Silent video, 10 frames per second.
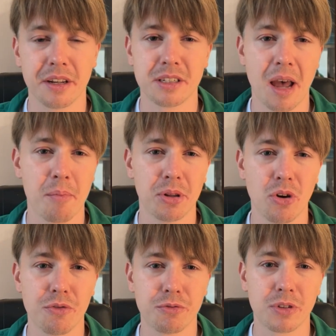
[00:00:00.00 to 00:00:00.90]
example
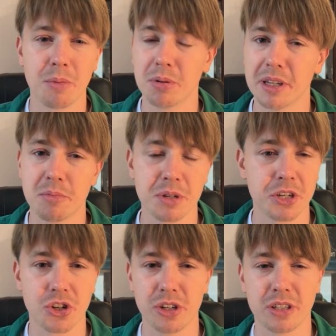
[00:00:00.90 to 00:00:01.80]
of complete
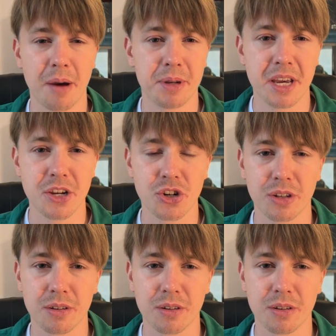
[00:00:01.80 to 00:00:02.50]
positional domination.